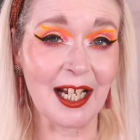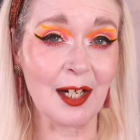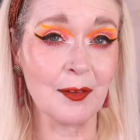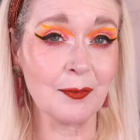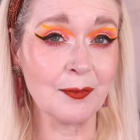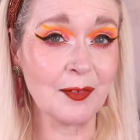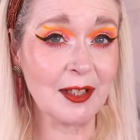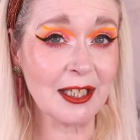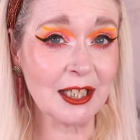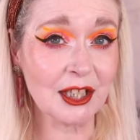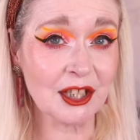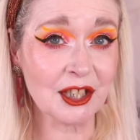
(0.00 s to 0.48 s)
I
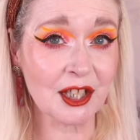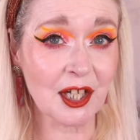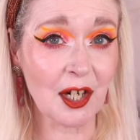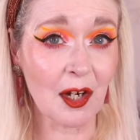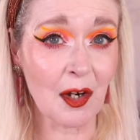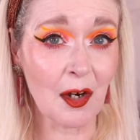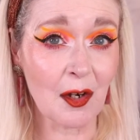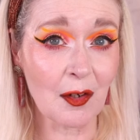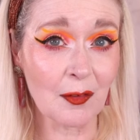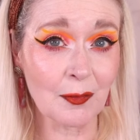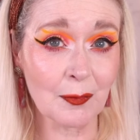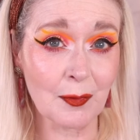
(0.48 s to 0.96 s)
finished it
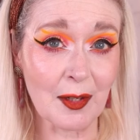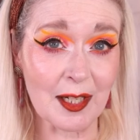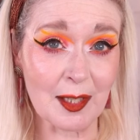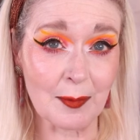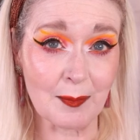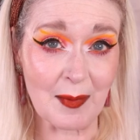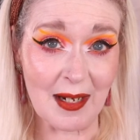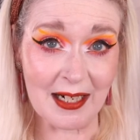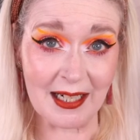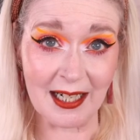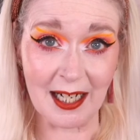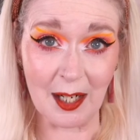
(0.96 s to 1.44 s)
off with
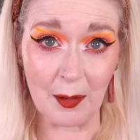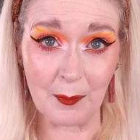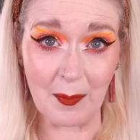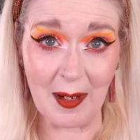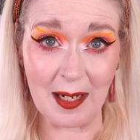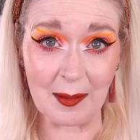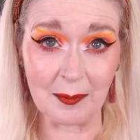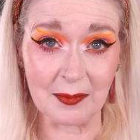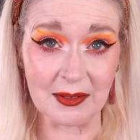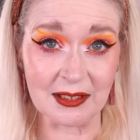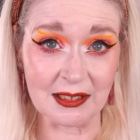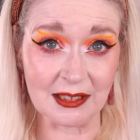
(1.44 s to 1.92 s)
Bad Gal
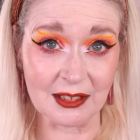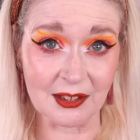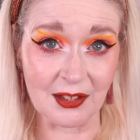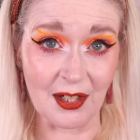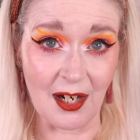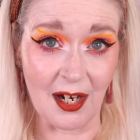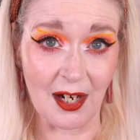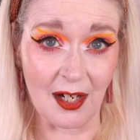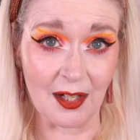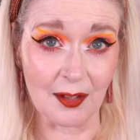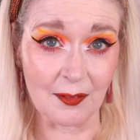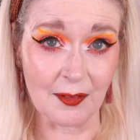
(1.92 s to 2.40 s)
Bang
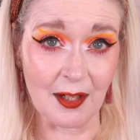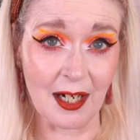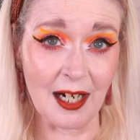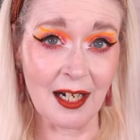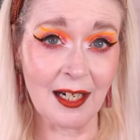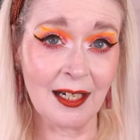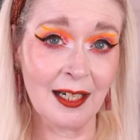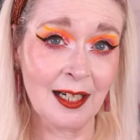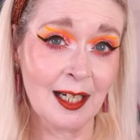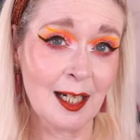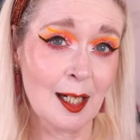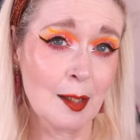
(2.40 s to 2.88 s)
mascara,
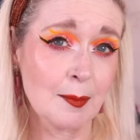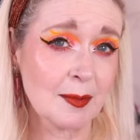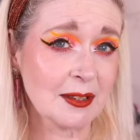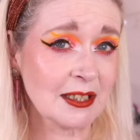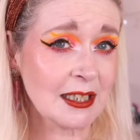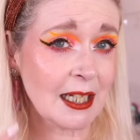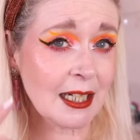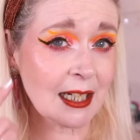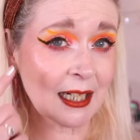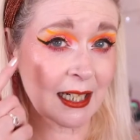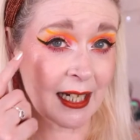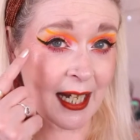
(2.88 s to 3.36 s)

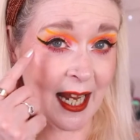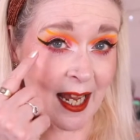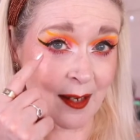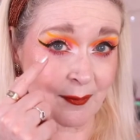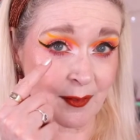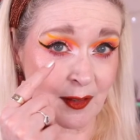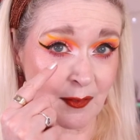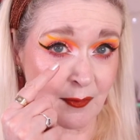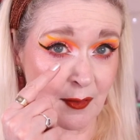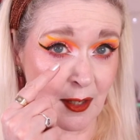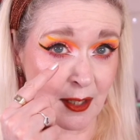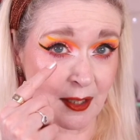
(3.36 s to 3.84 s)
particularly
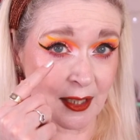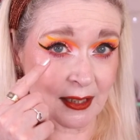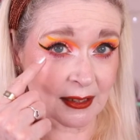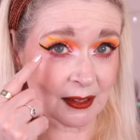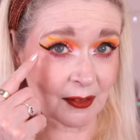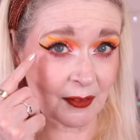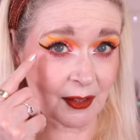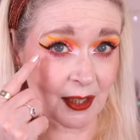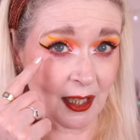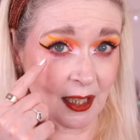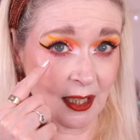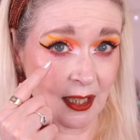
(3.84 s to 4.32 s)
heavy focus
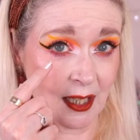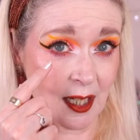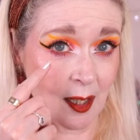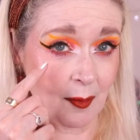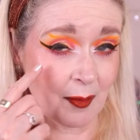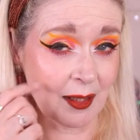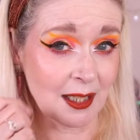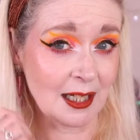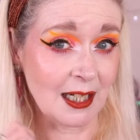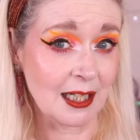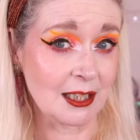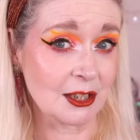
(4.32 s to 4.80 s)
on the
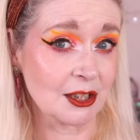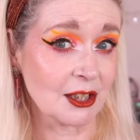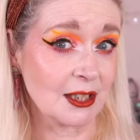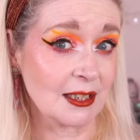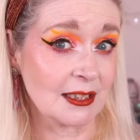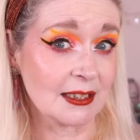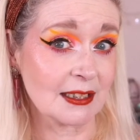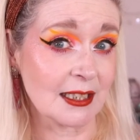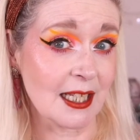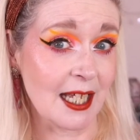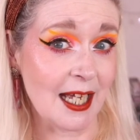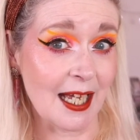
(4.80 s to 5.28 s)
lower
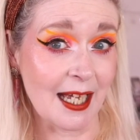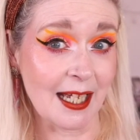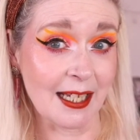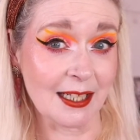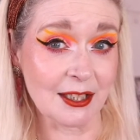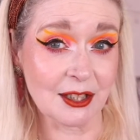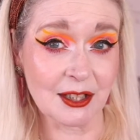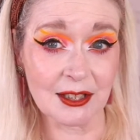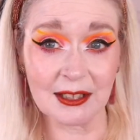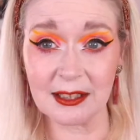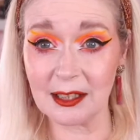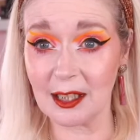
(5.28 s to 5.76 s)
lashes there,
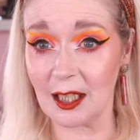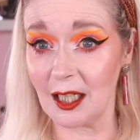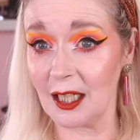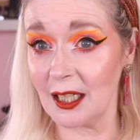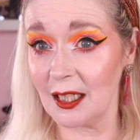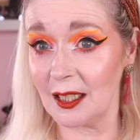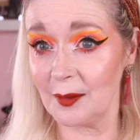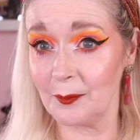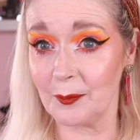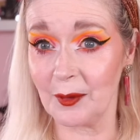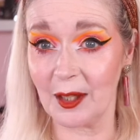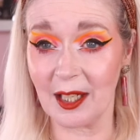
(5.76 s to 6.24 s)
just
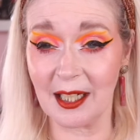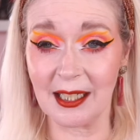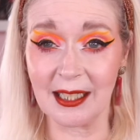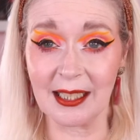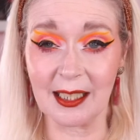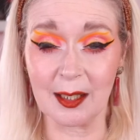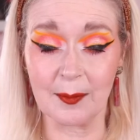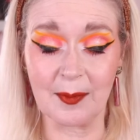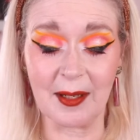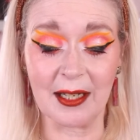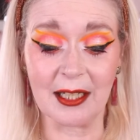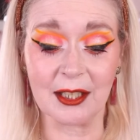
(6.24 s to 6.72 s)
to bring a
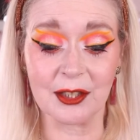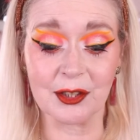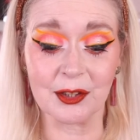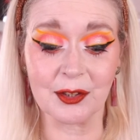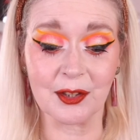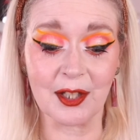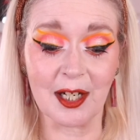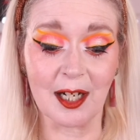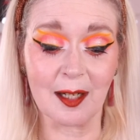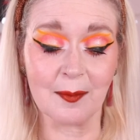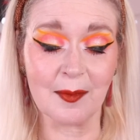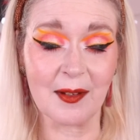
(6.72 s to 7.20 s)
little bit of
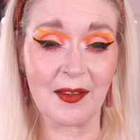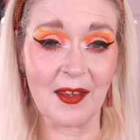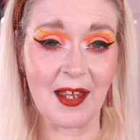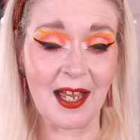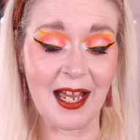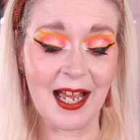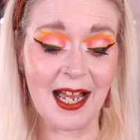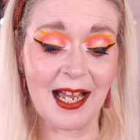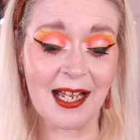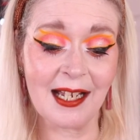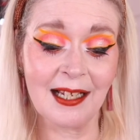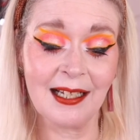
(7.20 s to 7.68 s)
drama
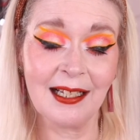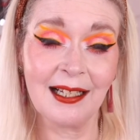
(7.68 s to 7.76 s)
there.